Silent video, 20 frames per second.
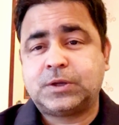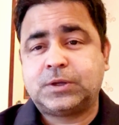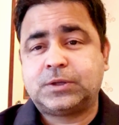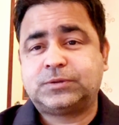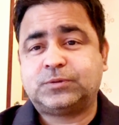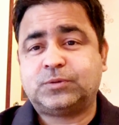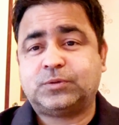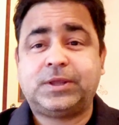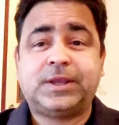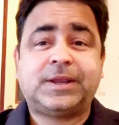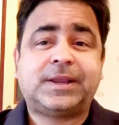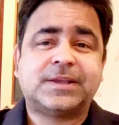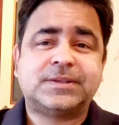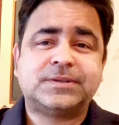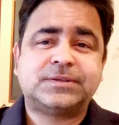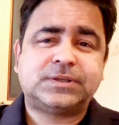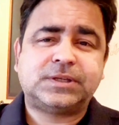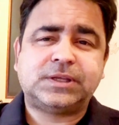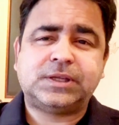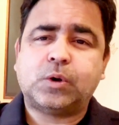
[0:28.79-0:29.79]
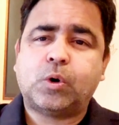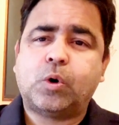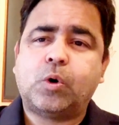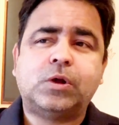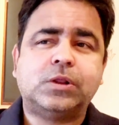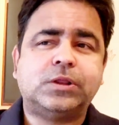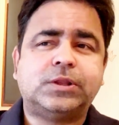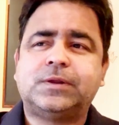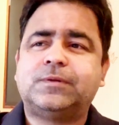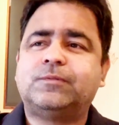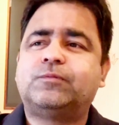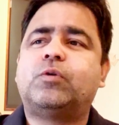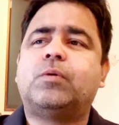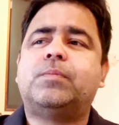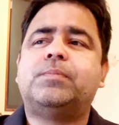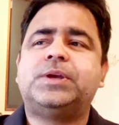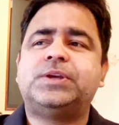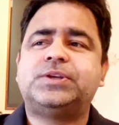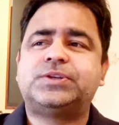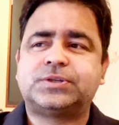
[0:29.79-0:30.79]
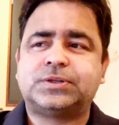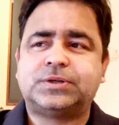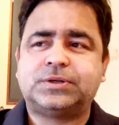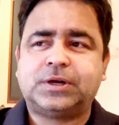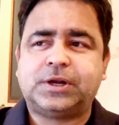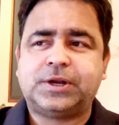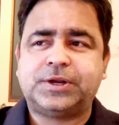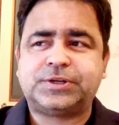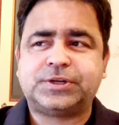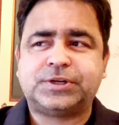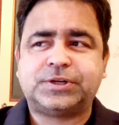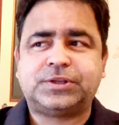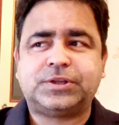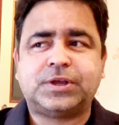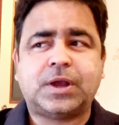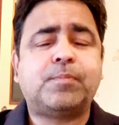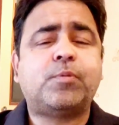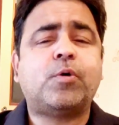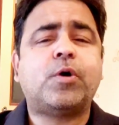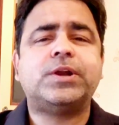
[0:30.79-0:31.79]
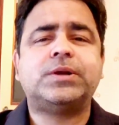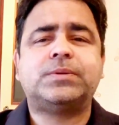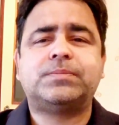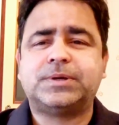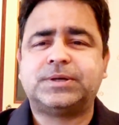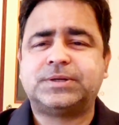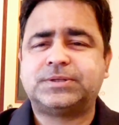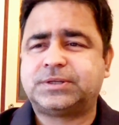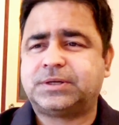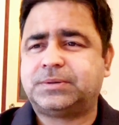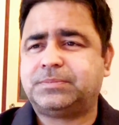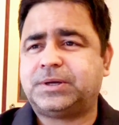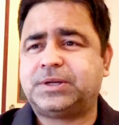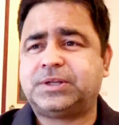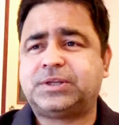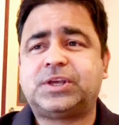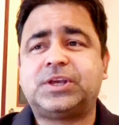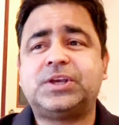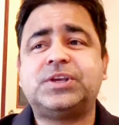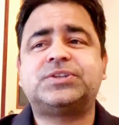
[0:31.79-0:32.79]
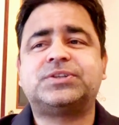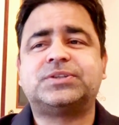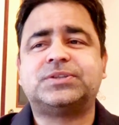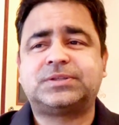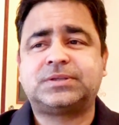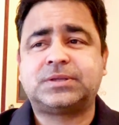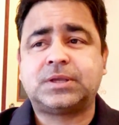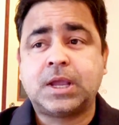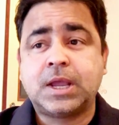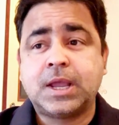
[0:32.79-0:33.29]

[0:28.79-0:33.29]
so they can see all the information related to the appointments and medications